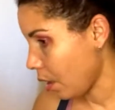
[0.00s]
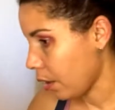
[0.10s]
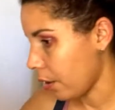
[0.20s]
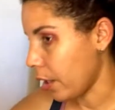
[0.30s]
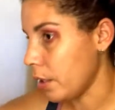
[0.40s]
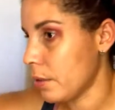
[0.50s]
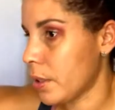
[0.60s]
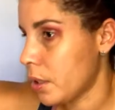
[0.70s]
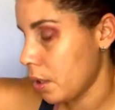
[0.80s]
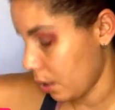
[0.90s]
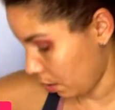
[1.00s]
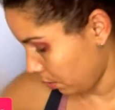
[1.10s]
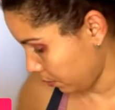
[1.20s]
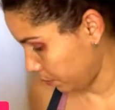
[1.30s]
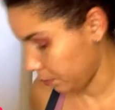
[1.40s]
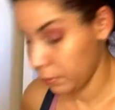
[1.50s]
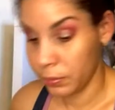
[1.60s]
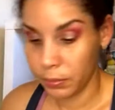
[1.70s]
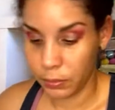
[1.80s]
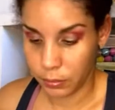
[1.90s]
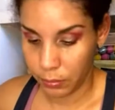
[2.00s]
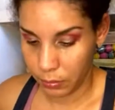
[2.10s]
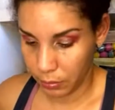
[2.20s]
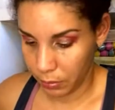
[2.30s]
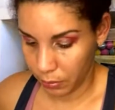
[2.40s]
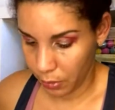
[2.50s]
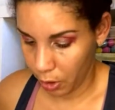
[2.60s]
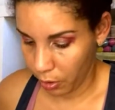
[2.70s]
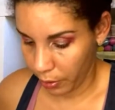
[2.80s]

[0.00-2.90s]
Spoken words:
All right, so. Oh,